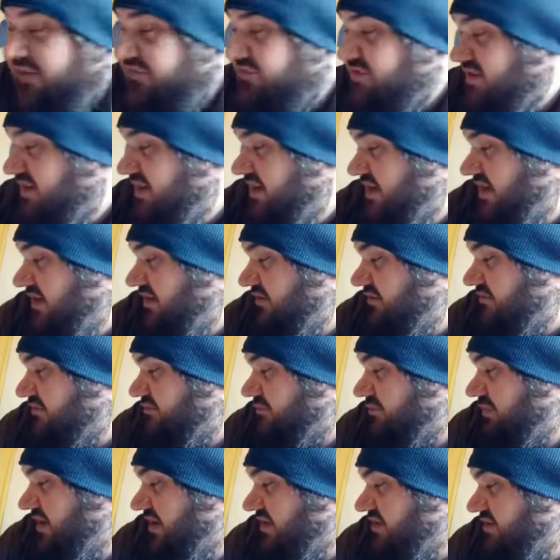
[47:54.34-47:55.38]
I've sent
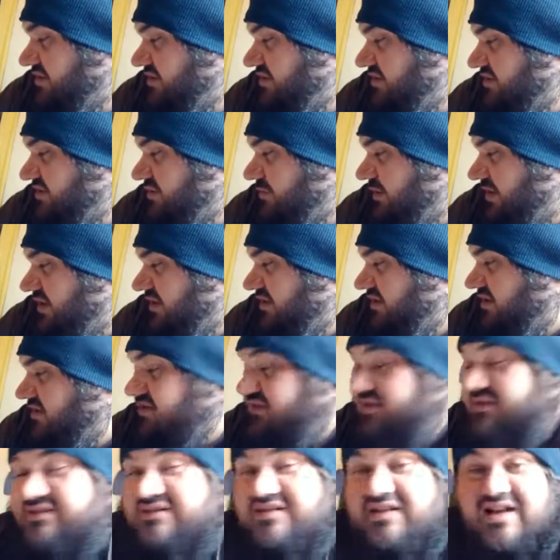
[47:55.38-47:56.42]
out messages about
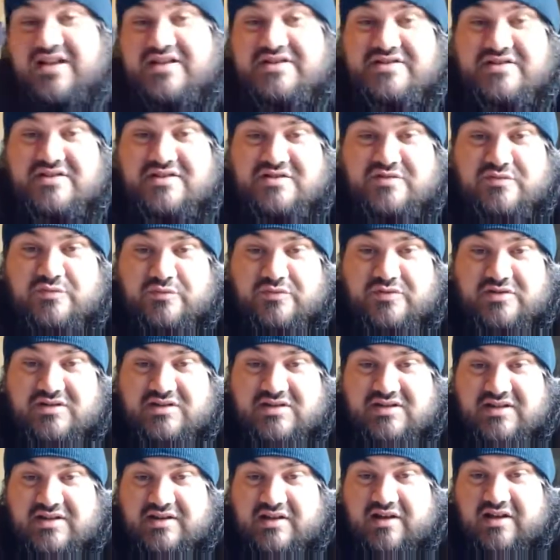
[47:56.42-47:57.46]
these Legends
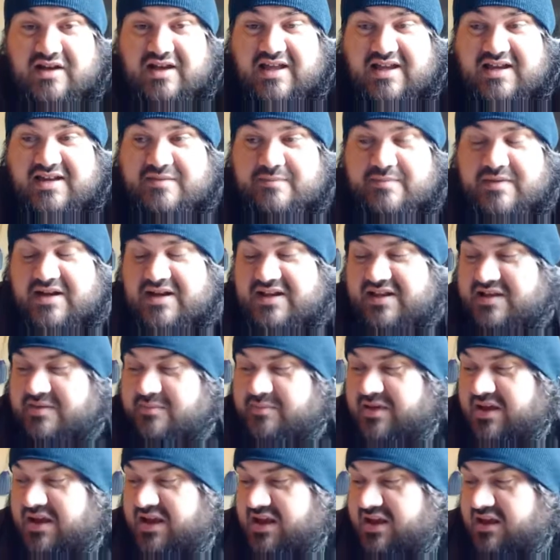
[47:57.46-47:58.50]
ones and not had anybody
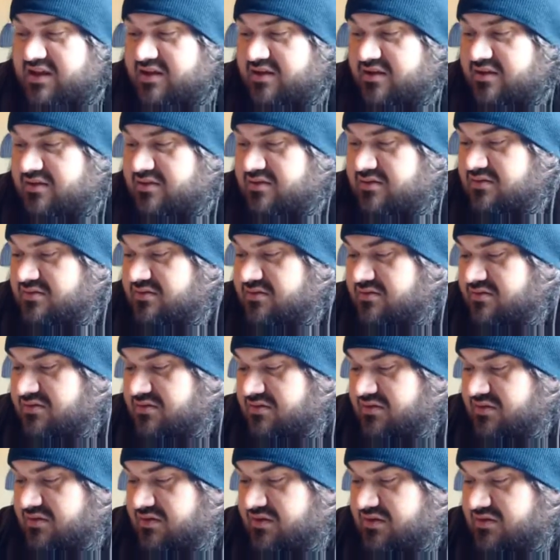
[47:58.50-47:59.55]
get back.
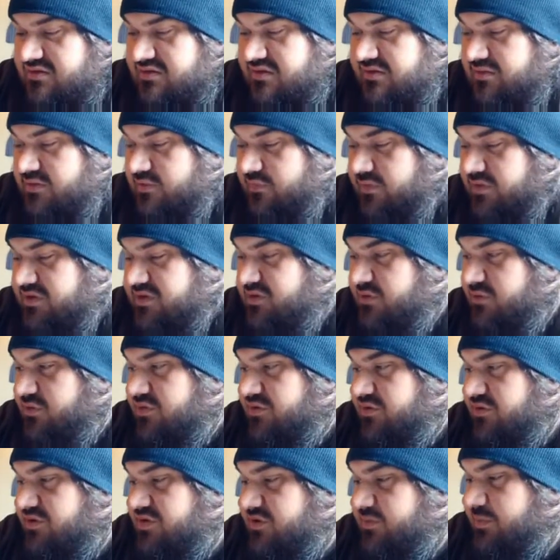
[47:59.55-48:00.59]
So I don't know if it's
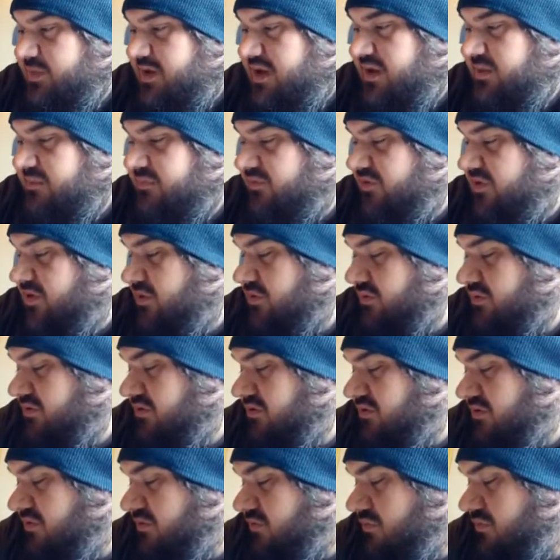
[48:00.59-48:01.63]
going to a spam
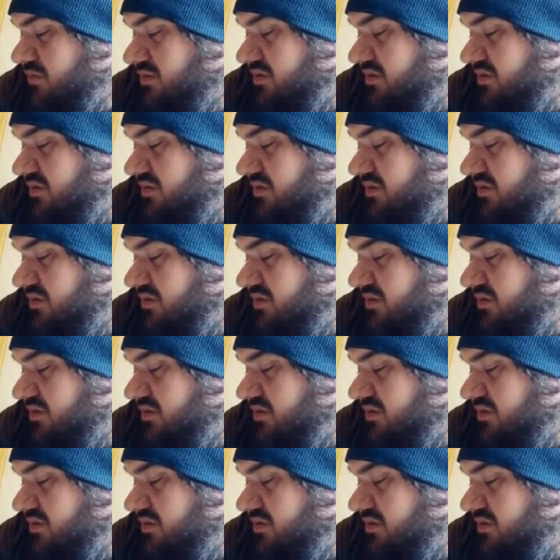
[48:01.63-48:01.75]
folder or